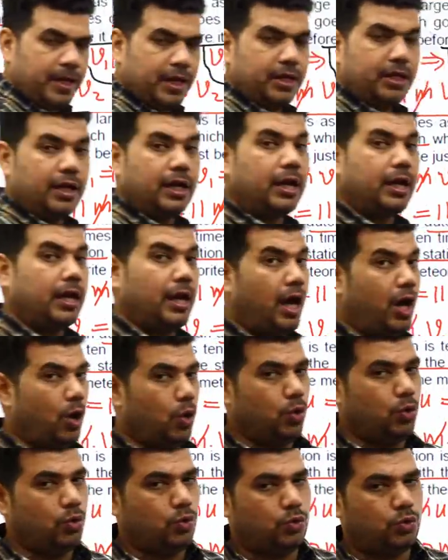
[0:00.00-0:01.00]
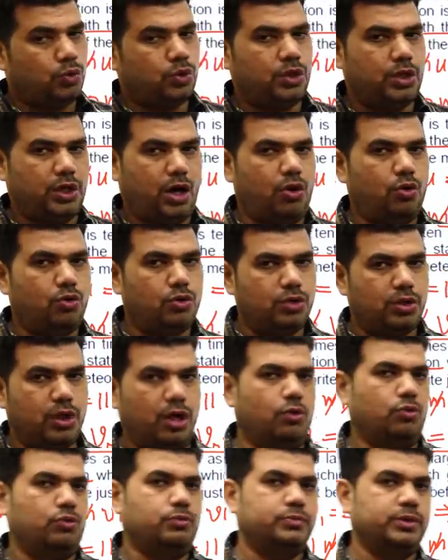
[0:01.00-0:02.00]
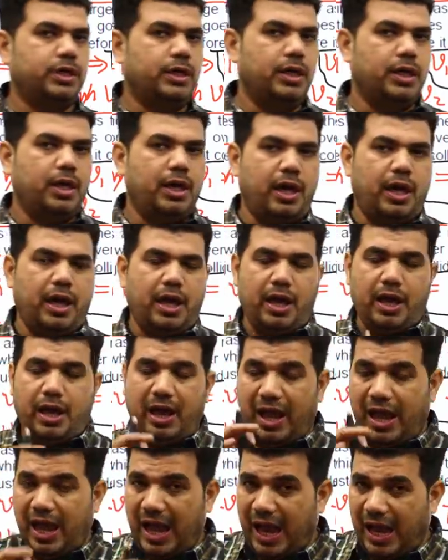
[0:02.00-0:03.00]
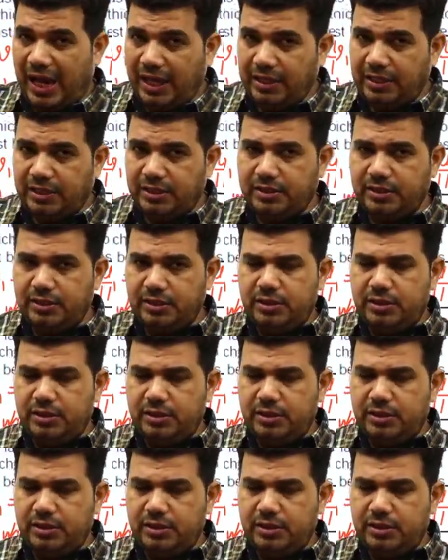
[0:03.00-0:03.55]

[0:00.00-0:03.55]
Now, at